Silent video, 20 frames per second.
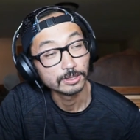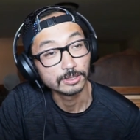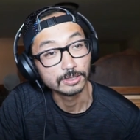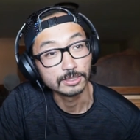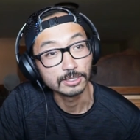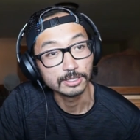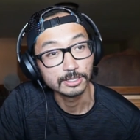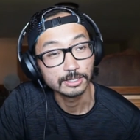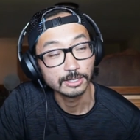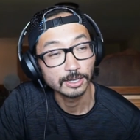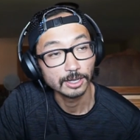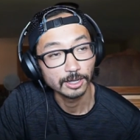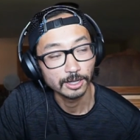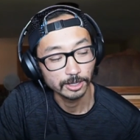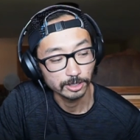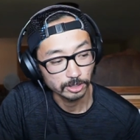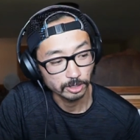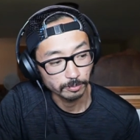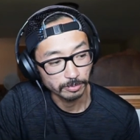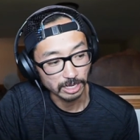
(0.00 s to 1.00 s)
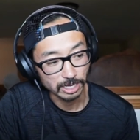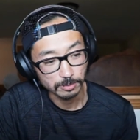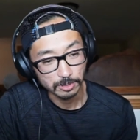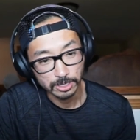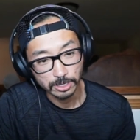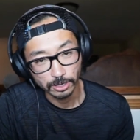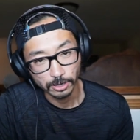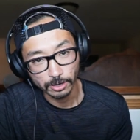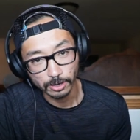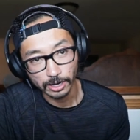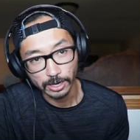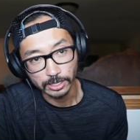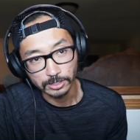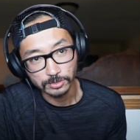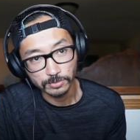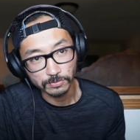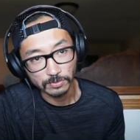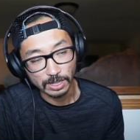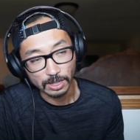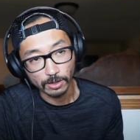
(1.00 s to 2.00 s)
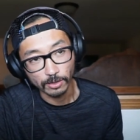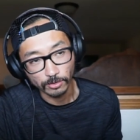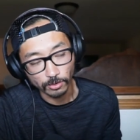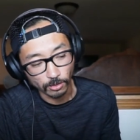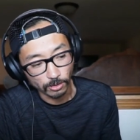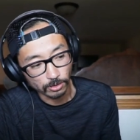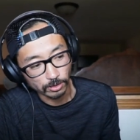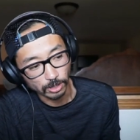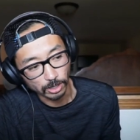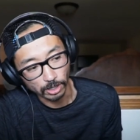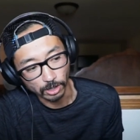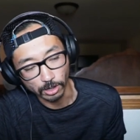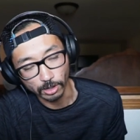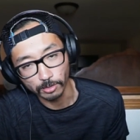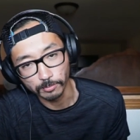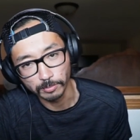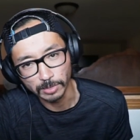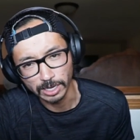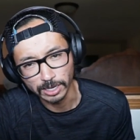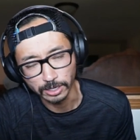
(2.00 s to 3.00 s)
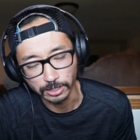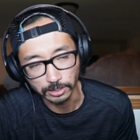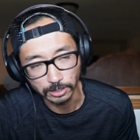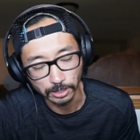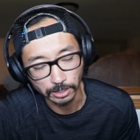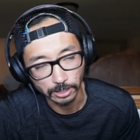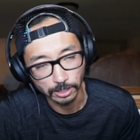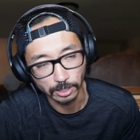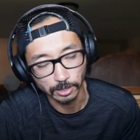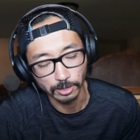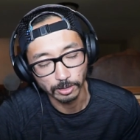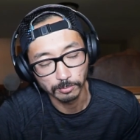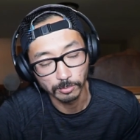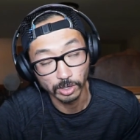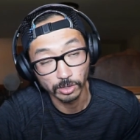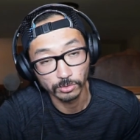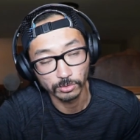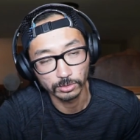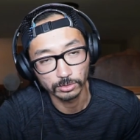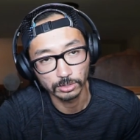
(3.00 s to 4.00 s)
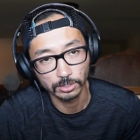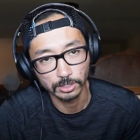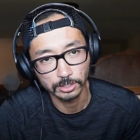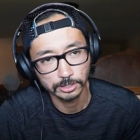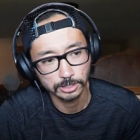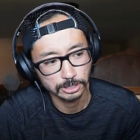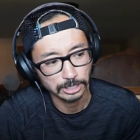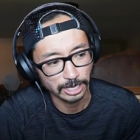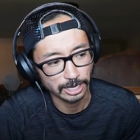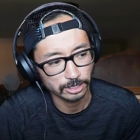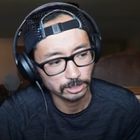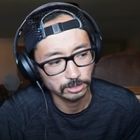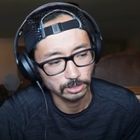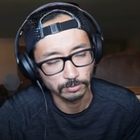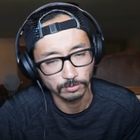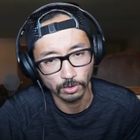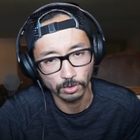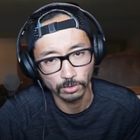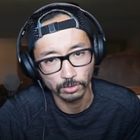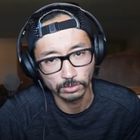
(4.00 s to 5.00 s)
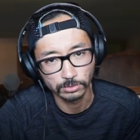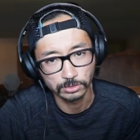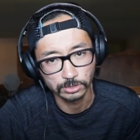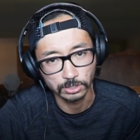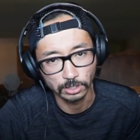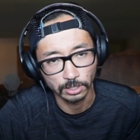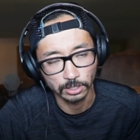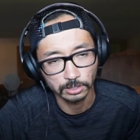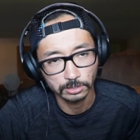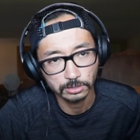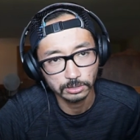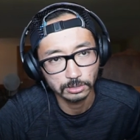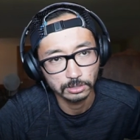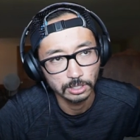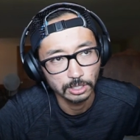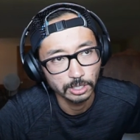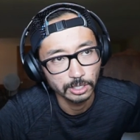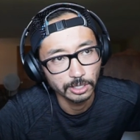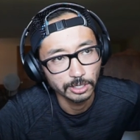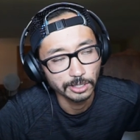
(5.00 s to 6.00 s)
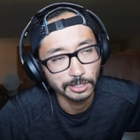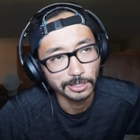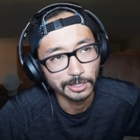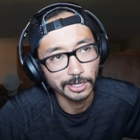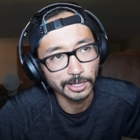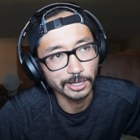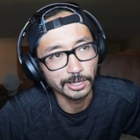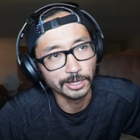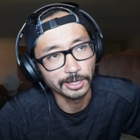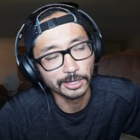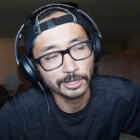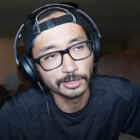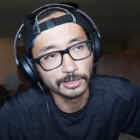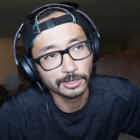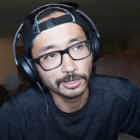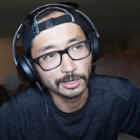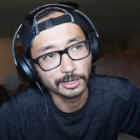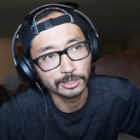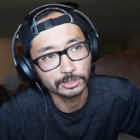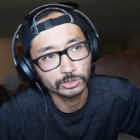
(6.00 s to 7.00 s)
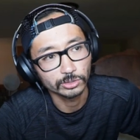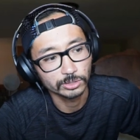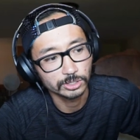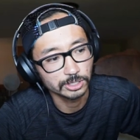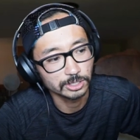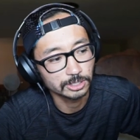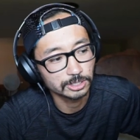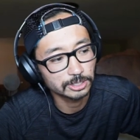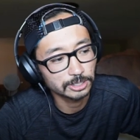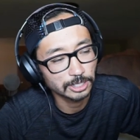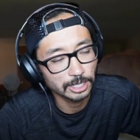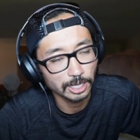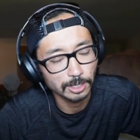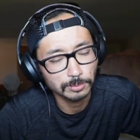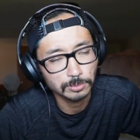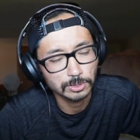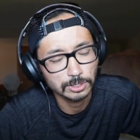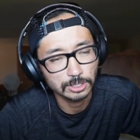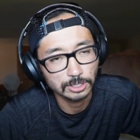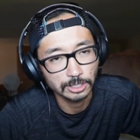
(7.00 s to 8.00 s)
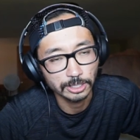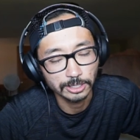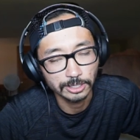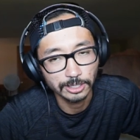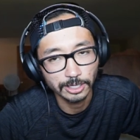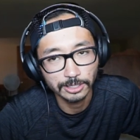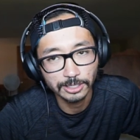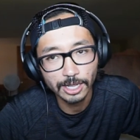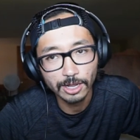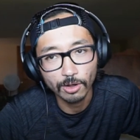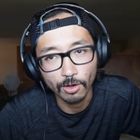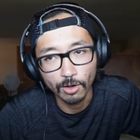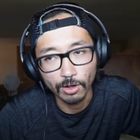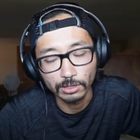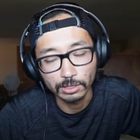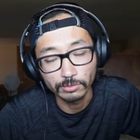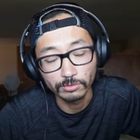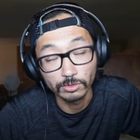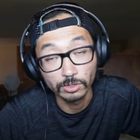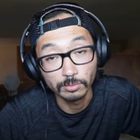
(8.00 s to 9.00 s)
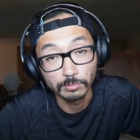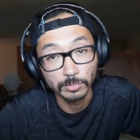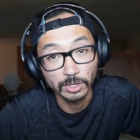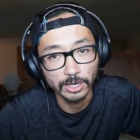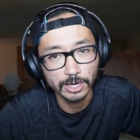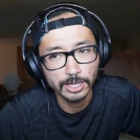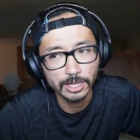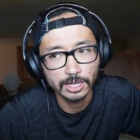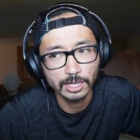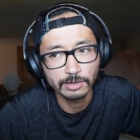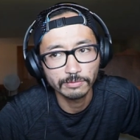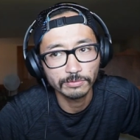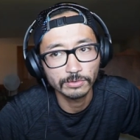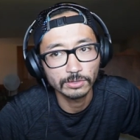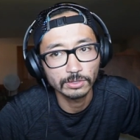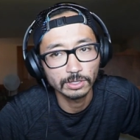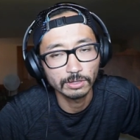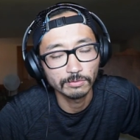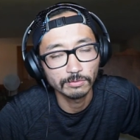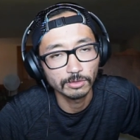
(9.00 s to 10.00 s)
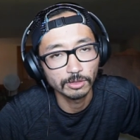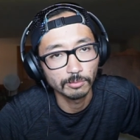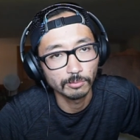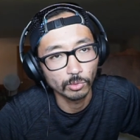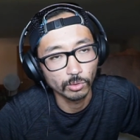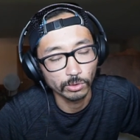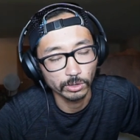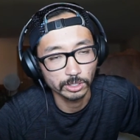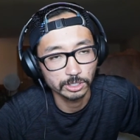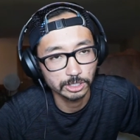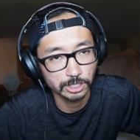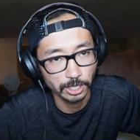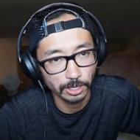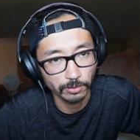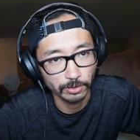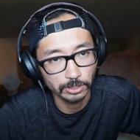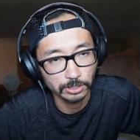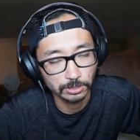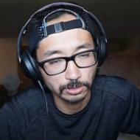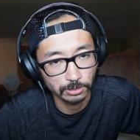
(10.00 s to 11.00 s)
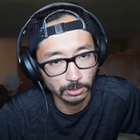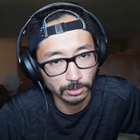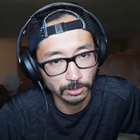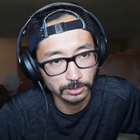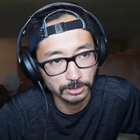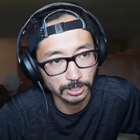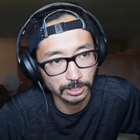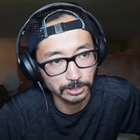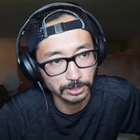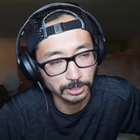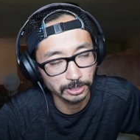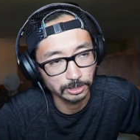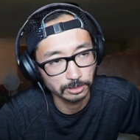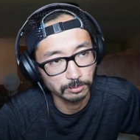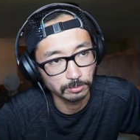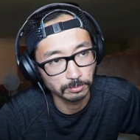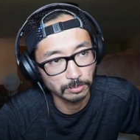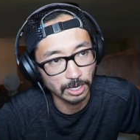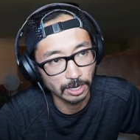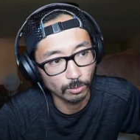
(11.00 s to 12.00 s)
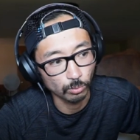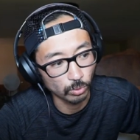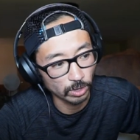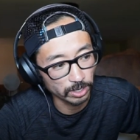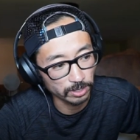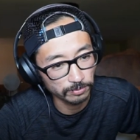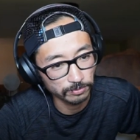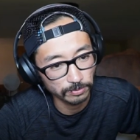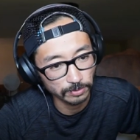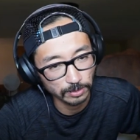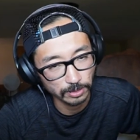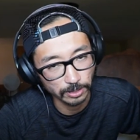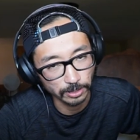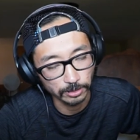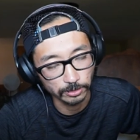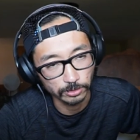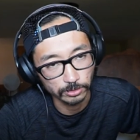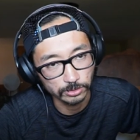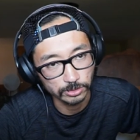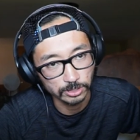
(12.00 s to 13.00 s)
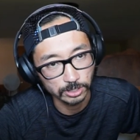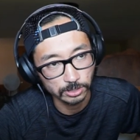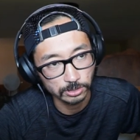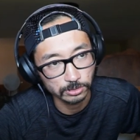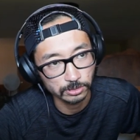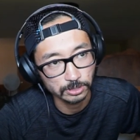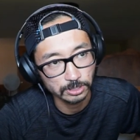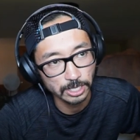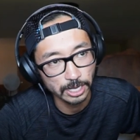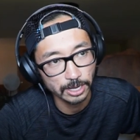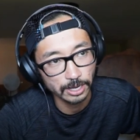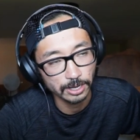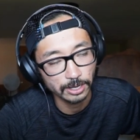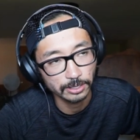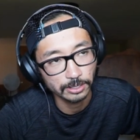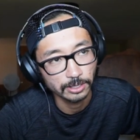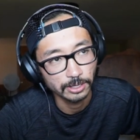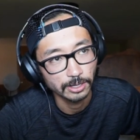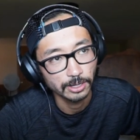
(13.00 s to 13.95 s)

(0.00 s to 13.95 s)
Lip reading: the baby here has found my mother-in-law's stash of old dolls. And so she's kept like not all of them, but a handful of the more cherished dolls that like my wife and her sisters had,